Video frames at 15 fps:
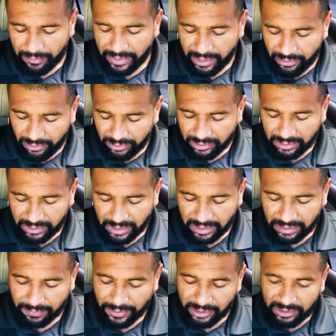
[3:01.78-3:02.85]
meals,
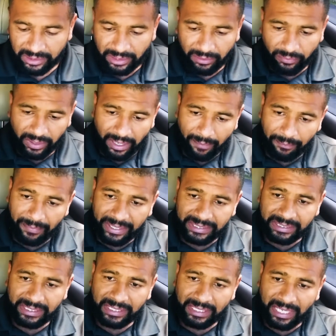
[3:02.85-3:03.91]
especially when I'm
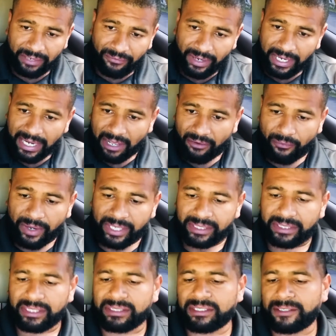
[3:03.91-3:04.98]
busy. Like right now, wedding
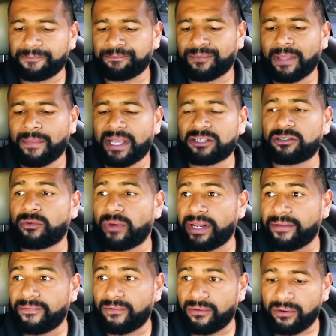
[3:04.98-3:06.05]
season. I'm actually
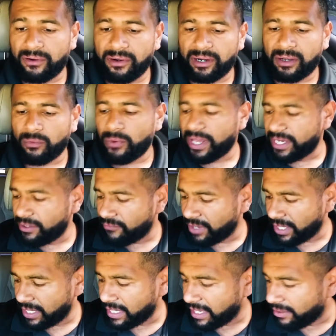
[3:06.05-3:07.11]
waiting for a wedding
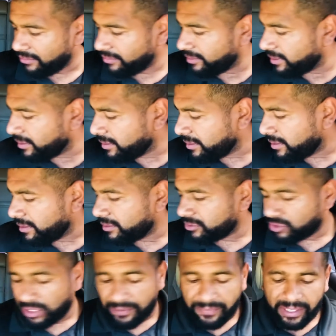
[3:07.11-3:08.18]
right now.
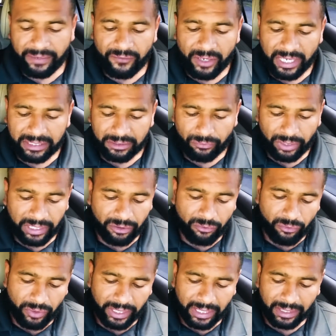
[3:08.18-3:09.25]
So let me give you guys a really
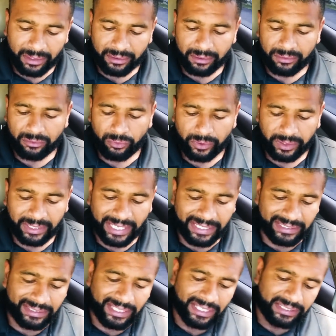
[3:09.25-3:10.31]
quick
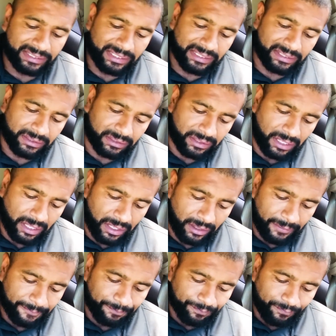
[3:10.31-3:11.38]
taste test since
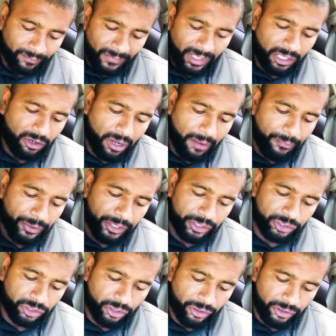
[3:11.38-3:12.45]
uh, you know, I'm pretty
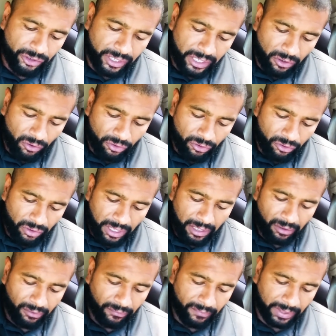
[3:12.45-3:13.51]
sure you all know
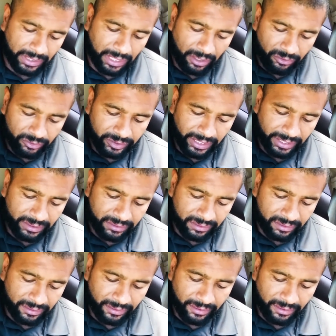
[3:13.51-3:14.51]
how McDonald's tastes.